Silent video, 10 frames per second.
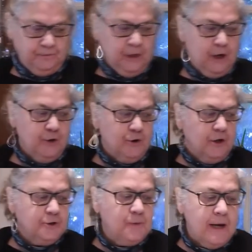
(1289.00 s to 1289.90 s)
Are you
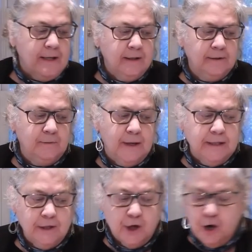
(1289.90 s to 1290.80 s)
girls ready? Ready
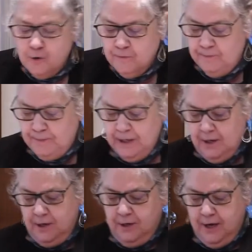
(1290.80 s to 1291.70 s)
to go?
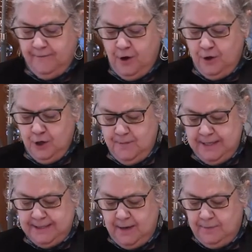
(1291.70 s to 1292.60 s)
You have all your
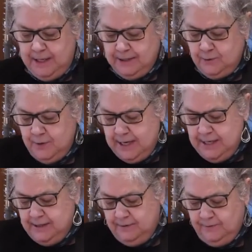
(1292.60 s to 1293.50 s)
mise en place ready?